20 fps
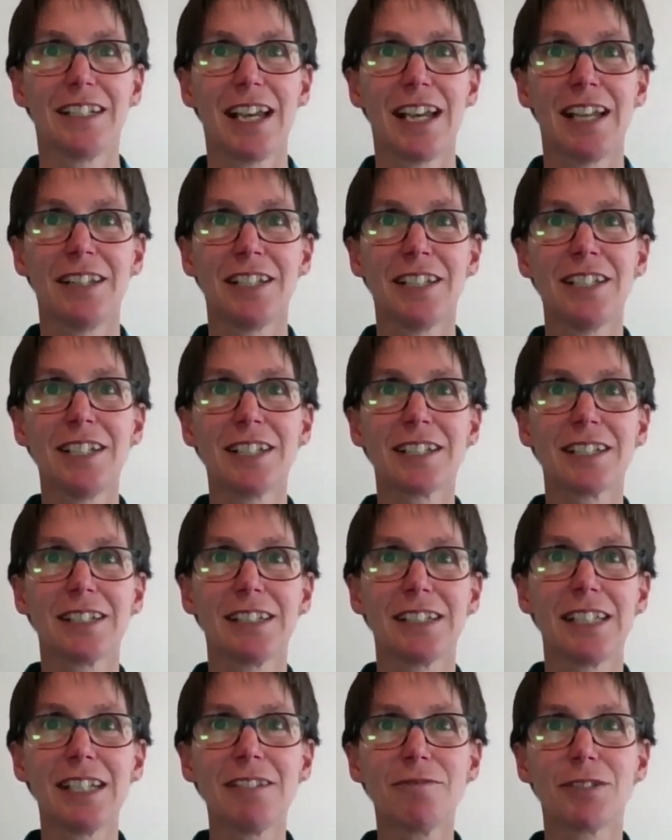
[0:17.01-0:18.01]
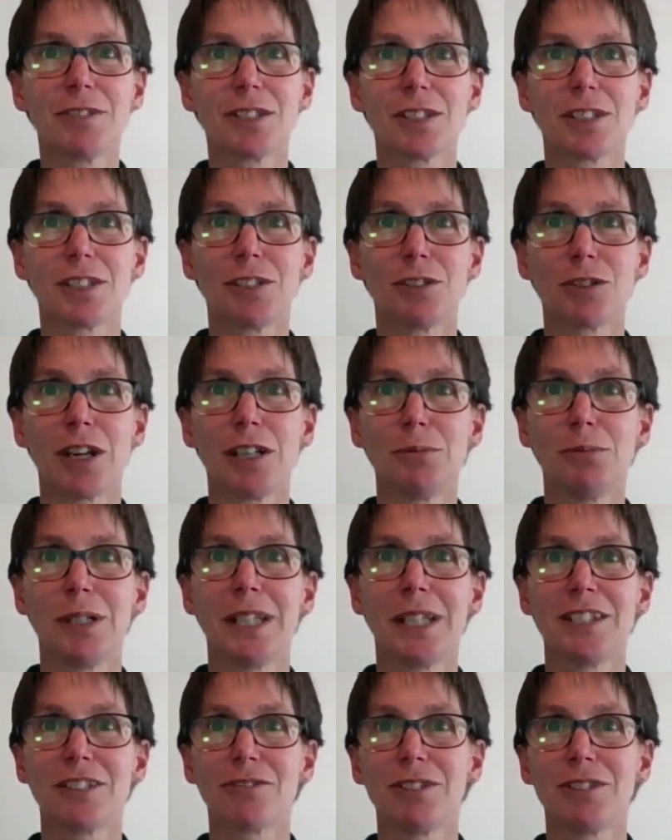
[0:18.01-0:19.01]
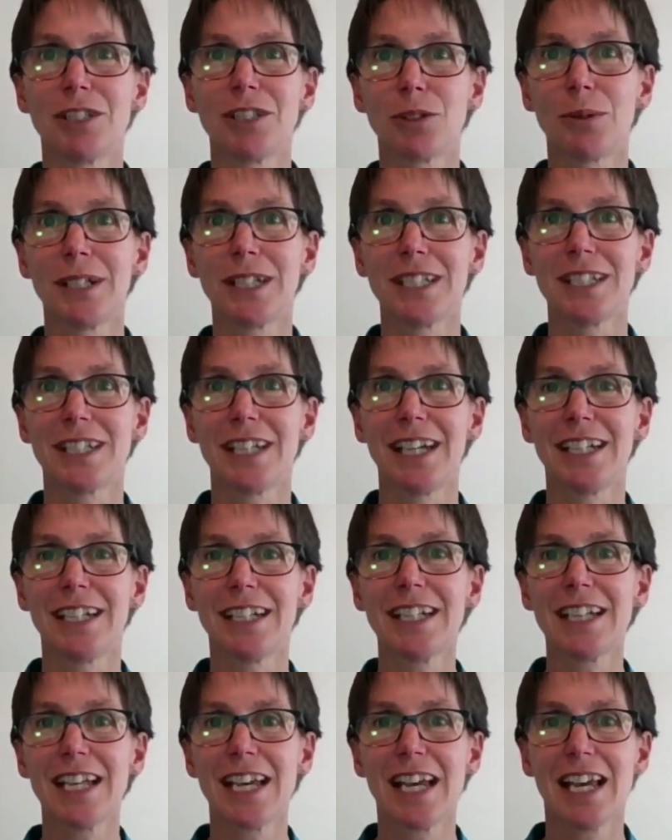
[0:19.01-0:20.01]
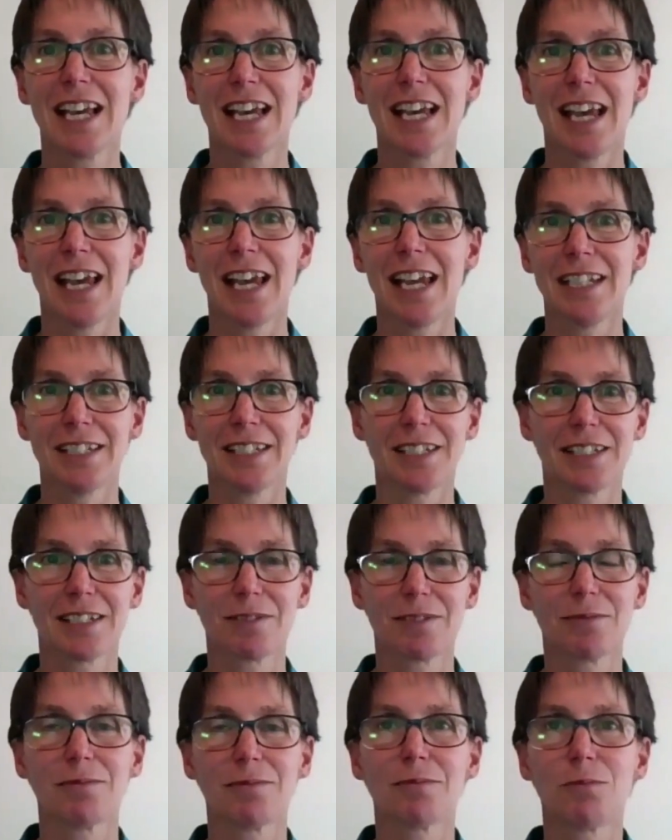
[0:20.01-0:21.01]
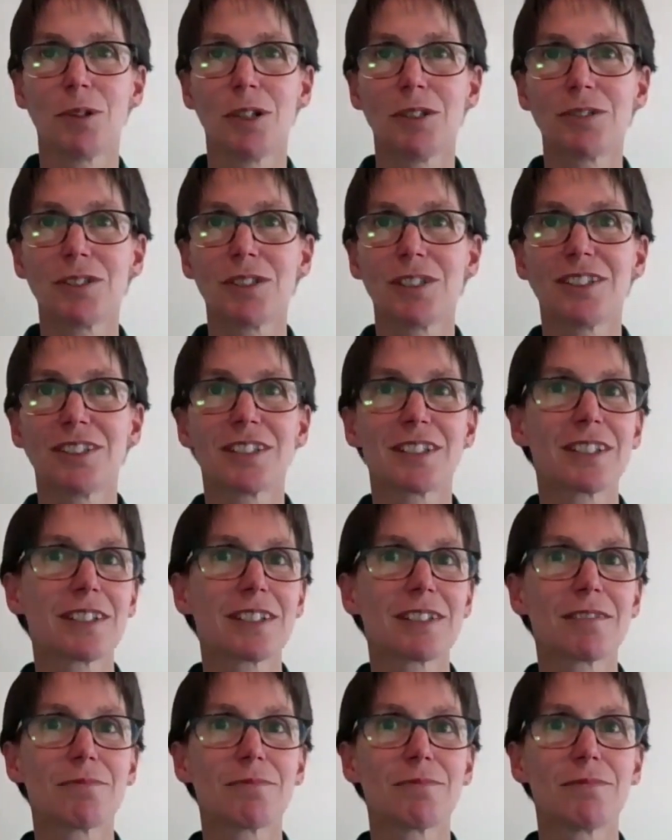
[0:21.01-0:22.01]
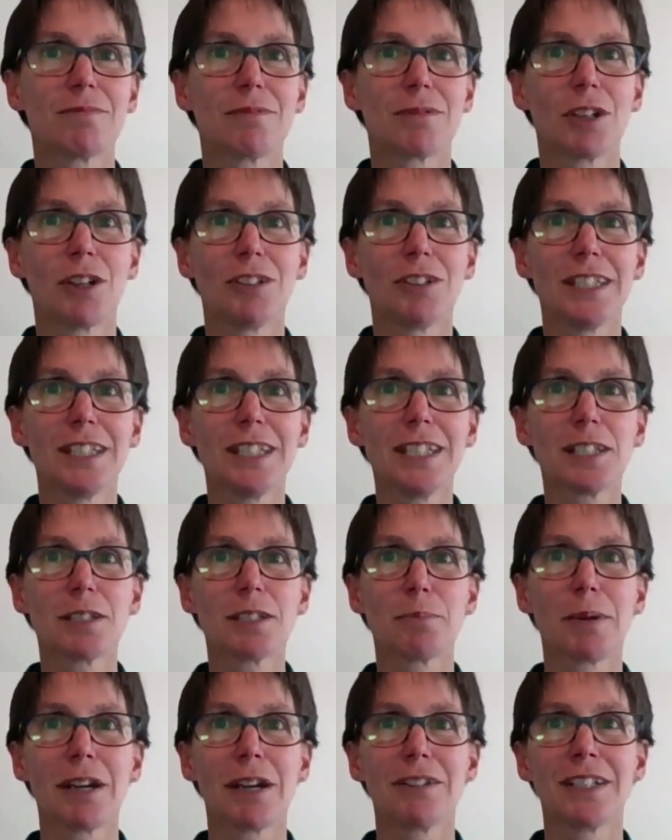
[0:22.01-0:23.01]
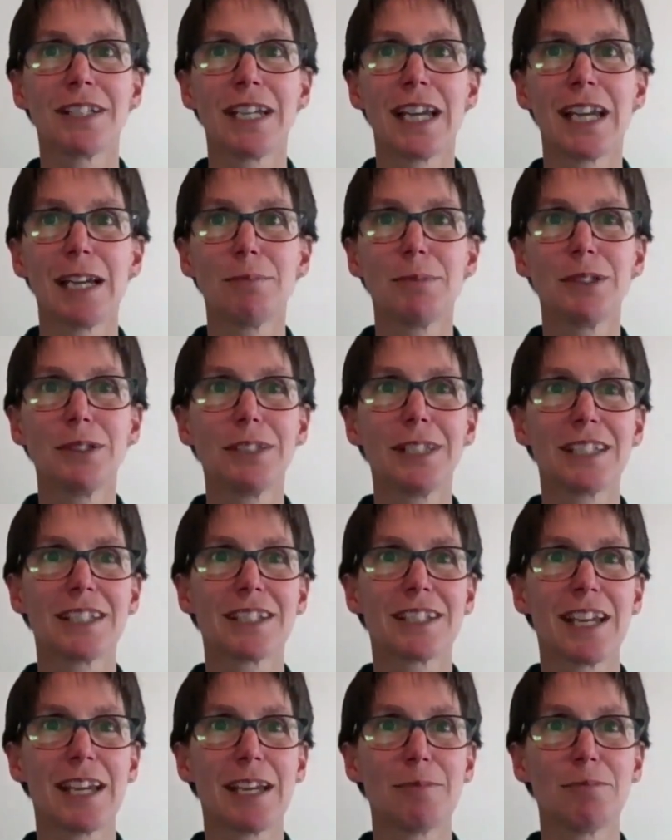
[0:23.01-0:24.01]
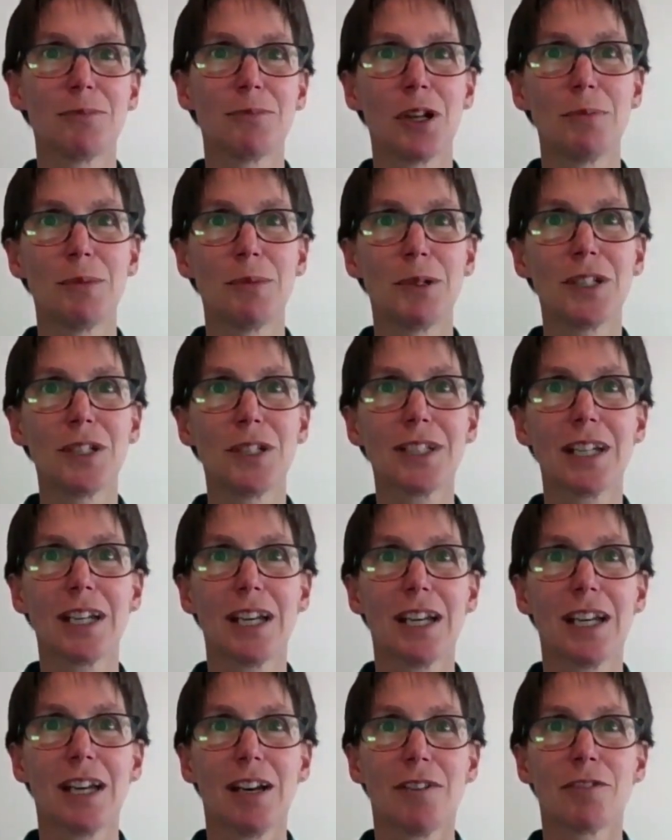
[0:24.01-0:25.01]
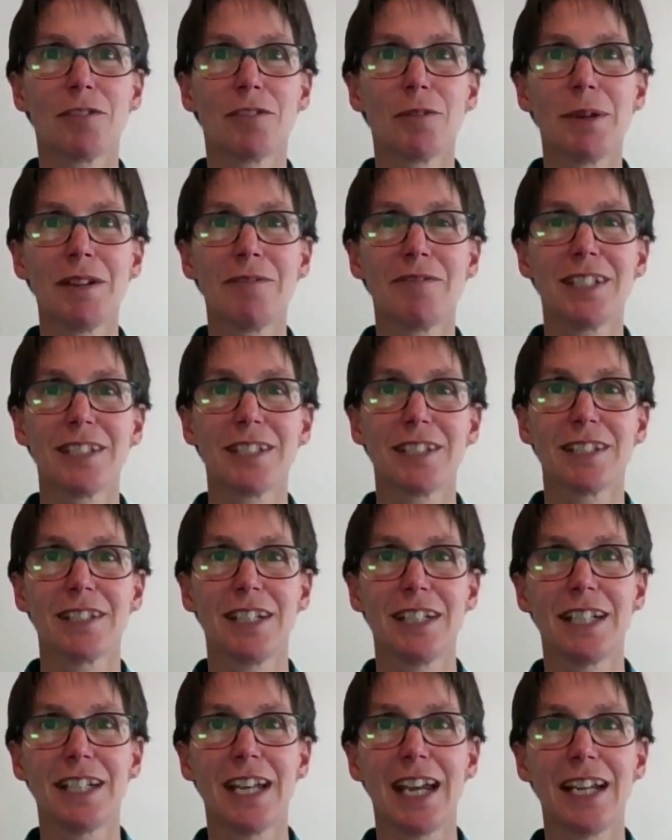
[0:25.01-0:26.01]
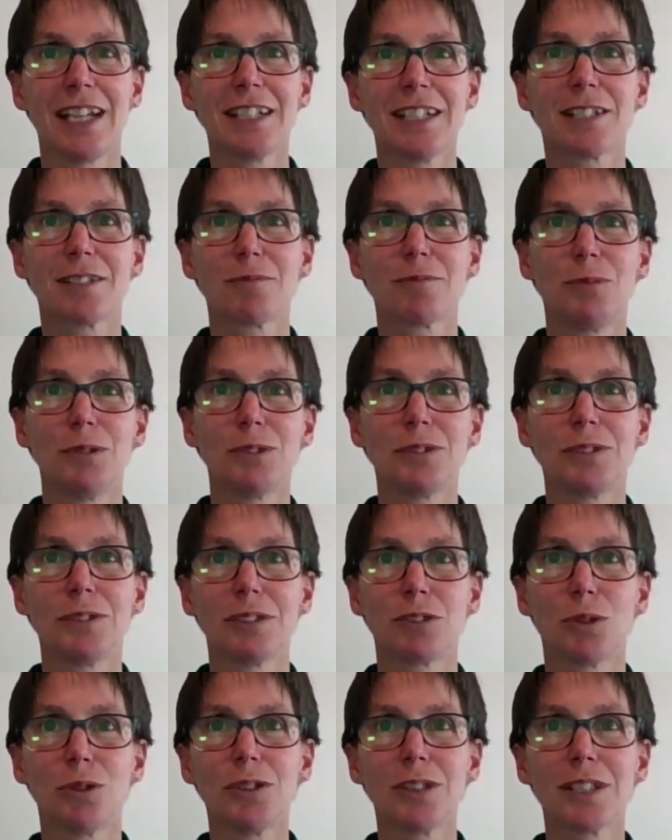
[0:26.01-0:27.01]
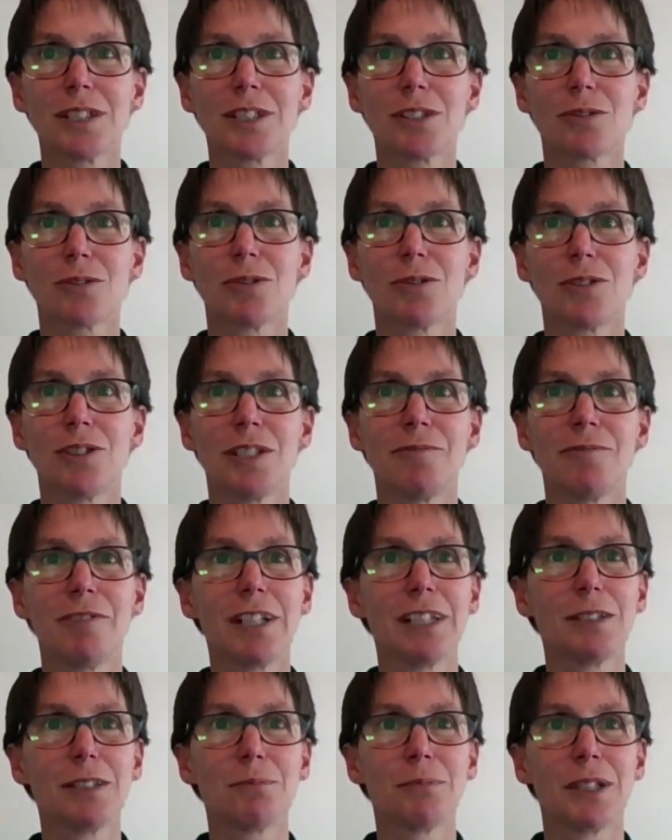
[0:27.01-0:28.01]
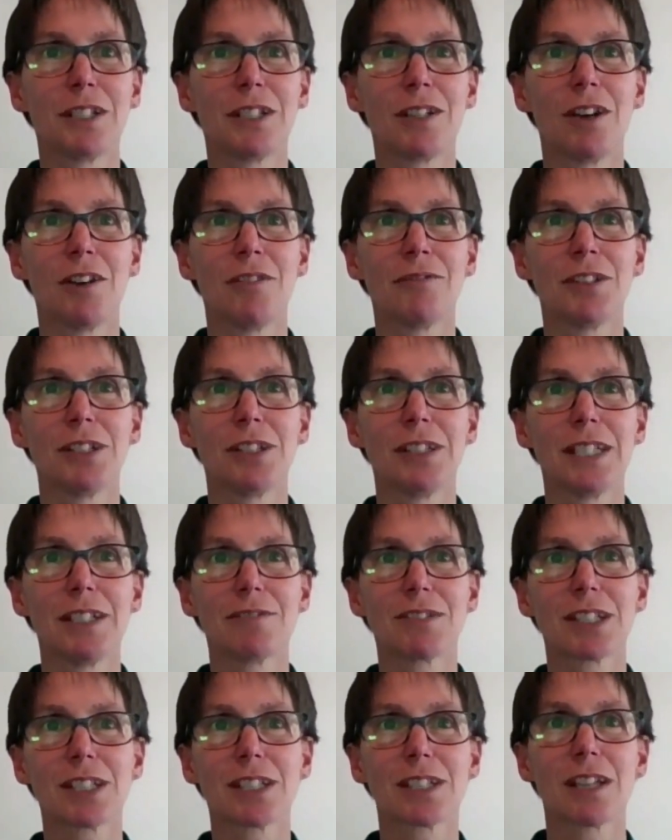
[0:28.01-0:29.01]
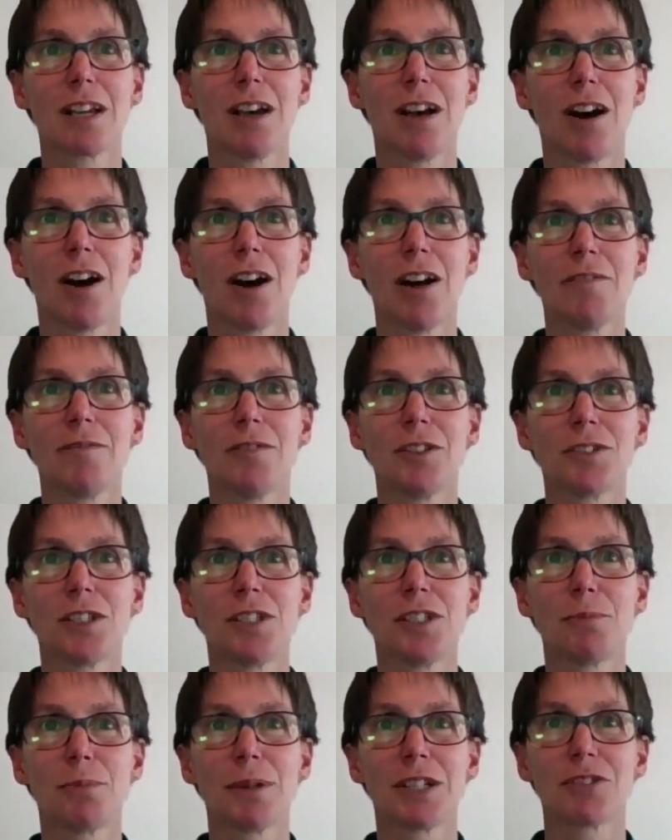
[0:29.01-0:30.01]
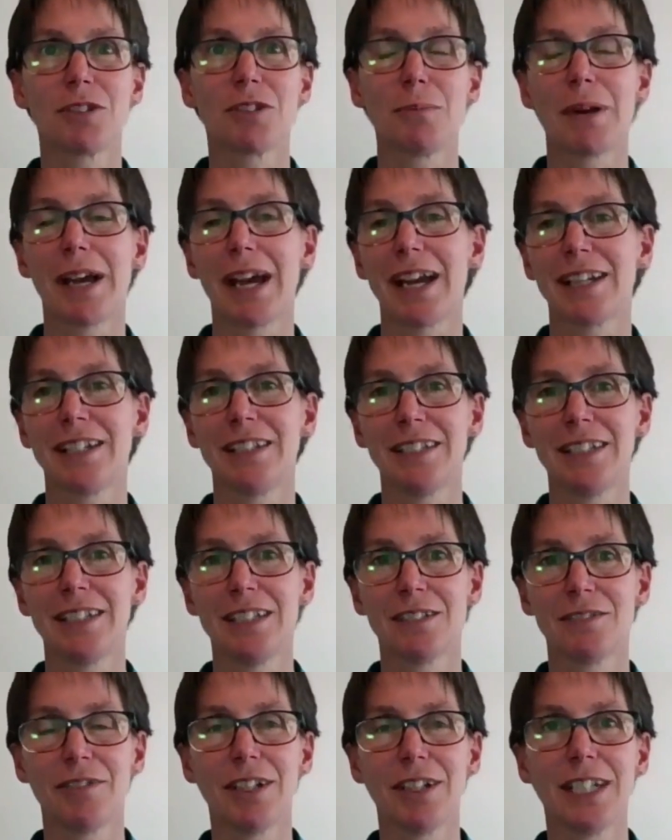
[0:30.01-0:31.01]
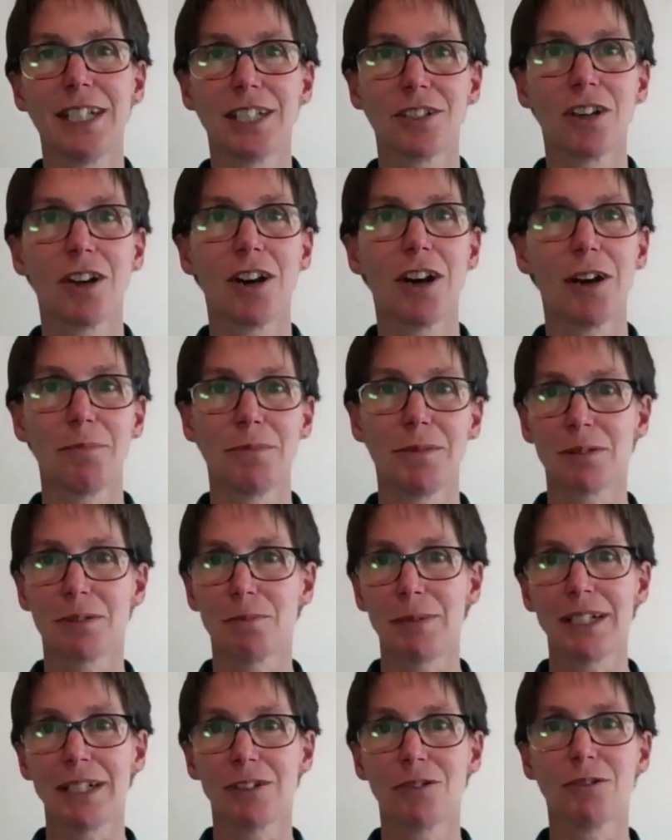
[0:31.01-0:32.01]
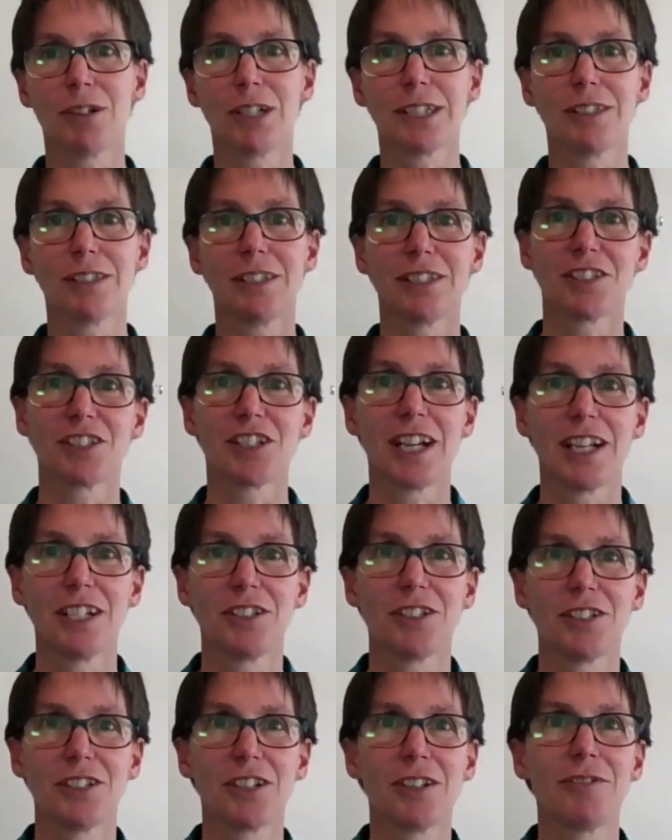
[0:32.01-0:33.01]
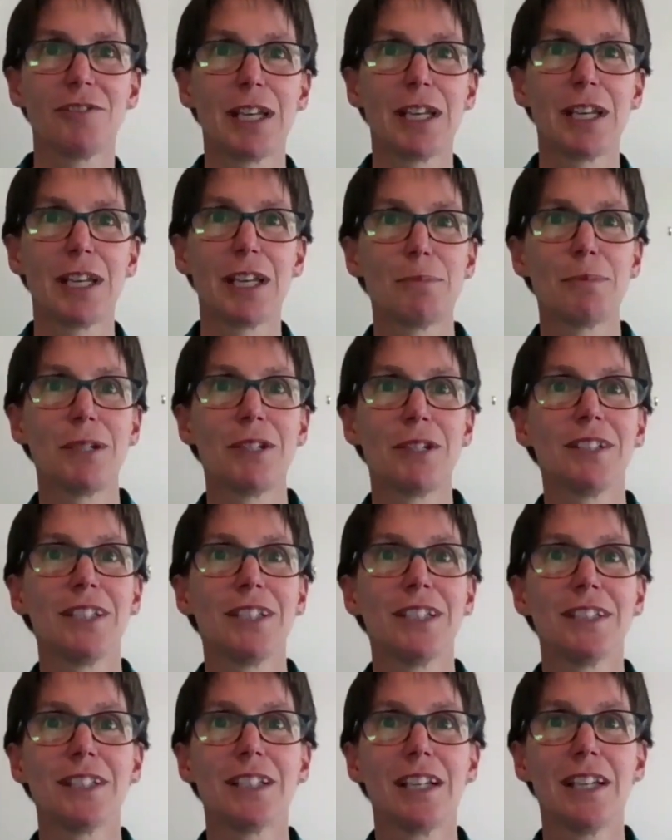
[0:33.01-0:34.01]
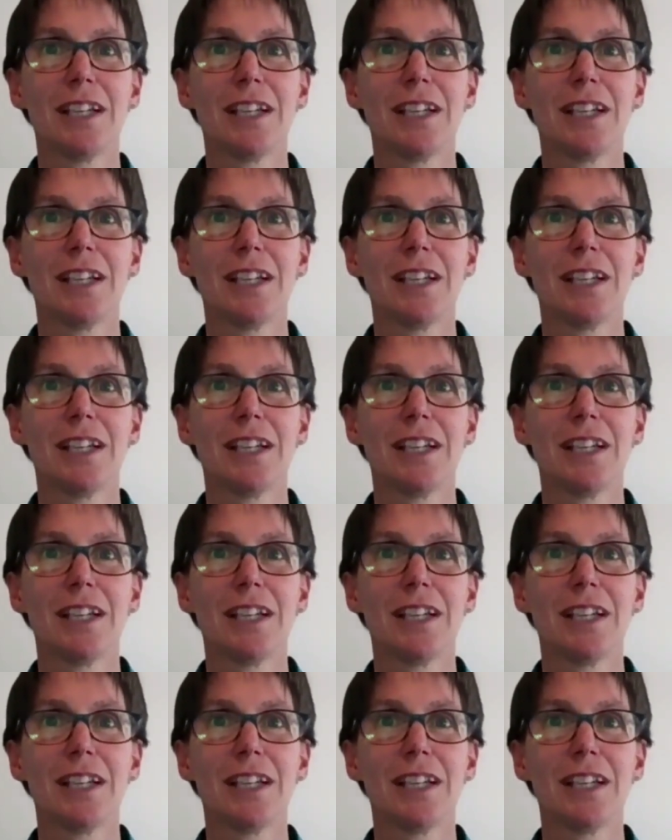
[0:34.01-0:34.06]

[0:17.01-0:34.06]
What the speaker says: And the Nissan Leaf was a trailblazer in 2010. And Walter's colleagues, Barry Gamble and Sam Roberg from EVs Enhanced, will talk us through the development of the Leaf's high voltage battery pack in the intervening time. There's been quite a lot of change over that period.